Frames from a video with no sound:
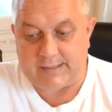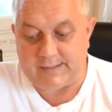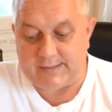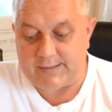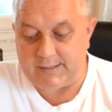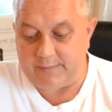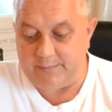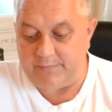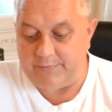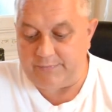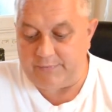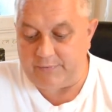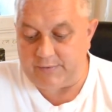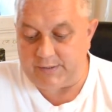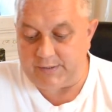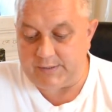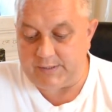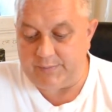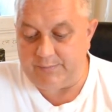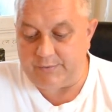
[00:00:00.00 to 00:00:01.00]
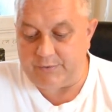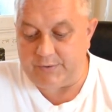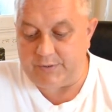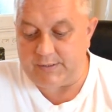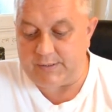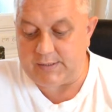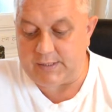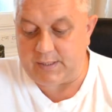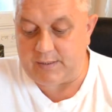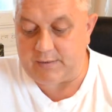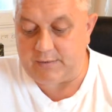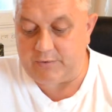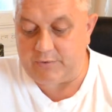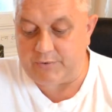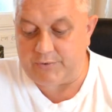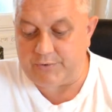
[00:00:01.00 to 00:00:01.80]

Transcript: as I said before, these impurities are